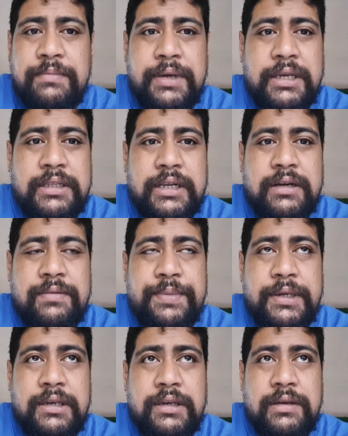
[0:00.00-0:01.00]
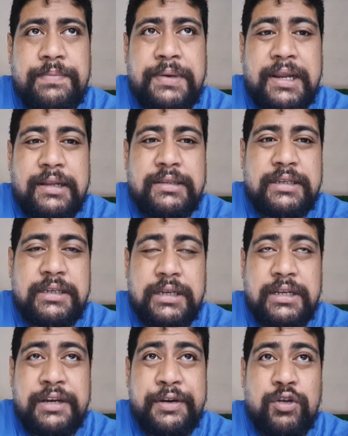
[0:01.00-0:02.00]
being that I'll be
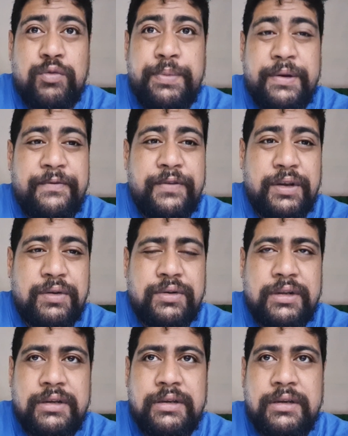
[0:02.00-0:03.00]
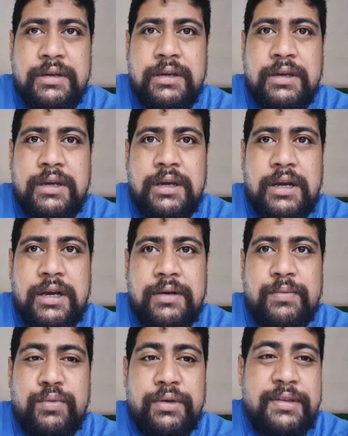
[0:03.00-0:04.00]
planting in an open field
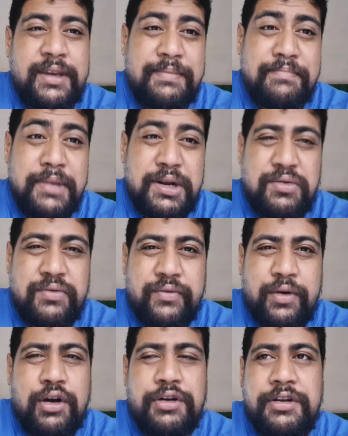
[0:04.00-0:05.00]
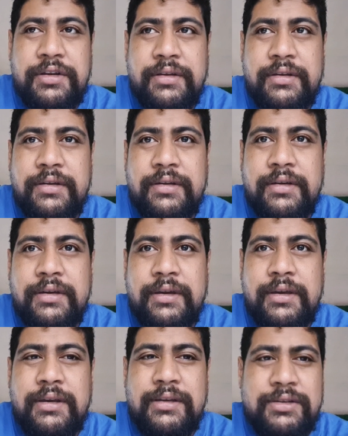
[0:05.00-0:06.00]
with a metal rod,
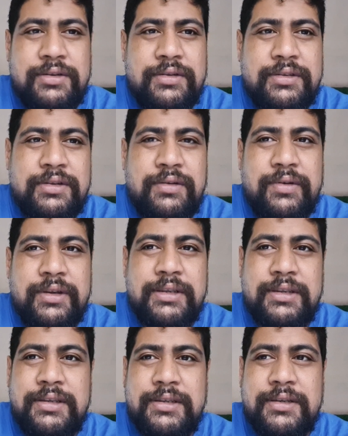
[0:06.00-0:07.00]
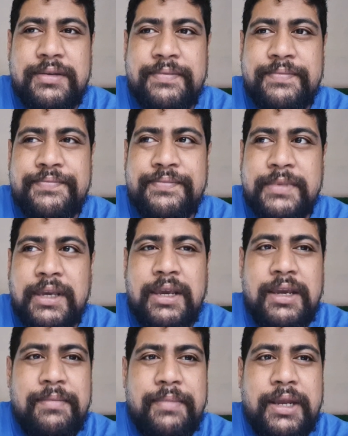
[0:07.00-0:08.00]
so it's always
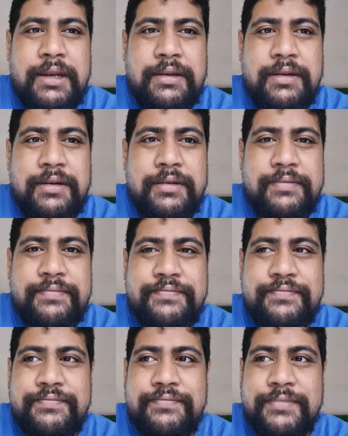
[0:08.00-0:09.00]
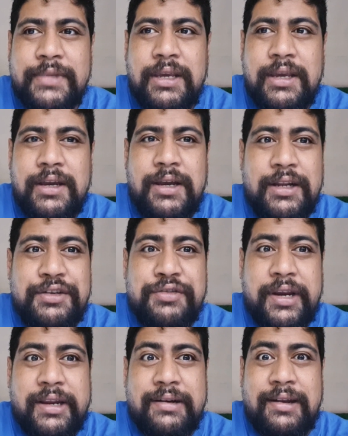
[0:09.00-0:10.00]
might
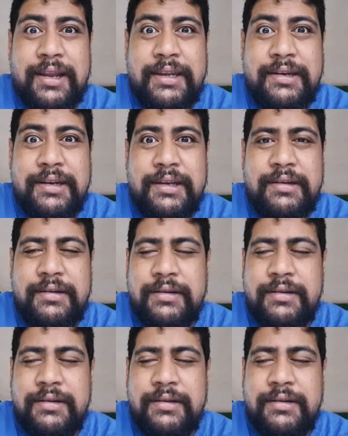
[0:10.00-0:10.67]
attract lightning.